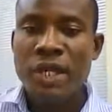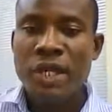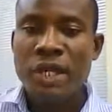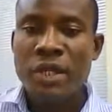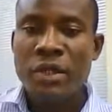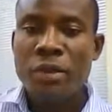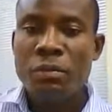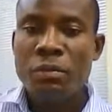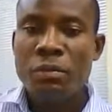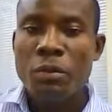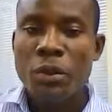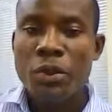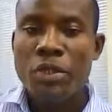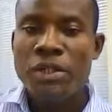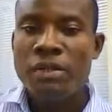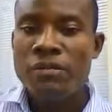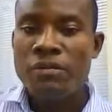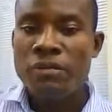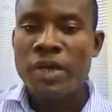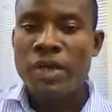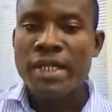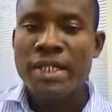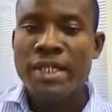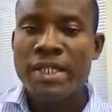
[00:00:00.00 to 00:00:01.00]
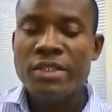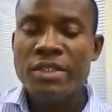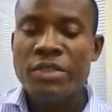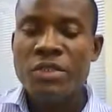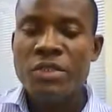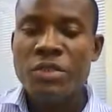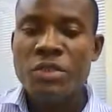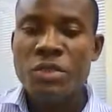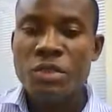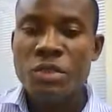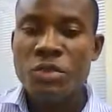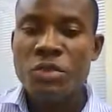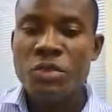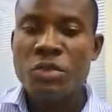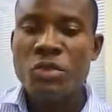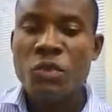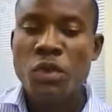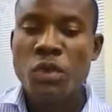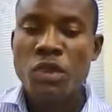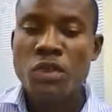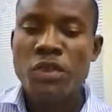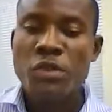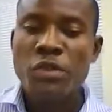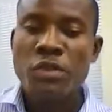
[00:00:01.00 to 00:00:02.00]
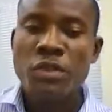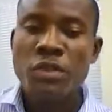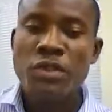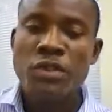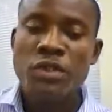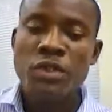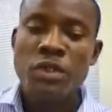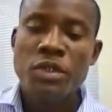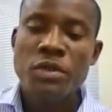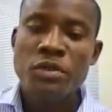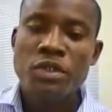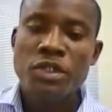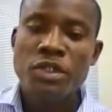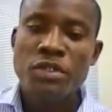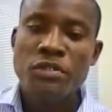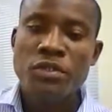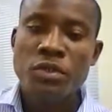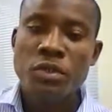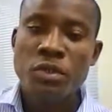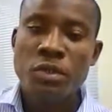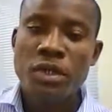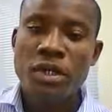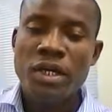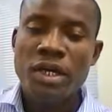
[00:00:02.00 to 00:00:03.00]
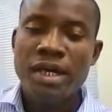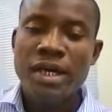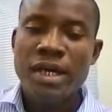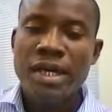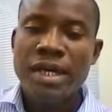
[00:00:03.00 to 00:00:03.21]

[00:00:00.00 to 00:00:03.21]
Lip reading: you modify it to suit what you want to use it for,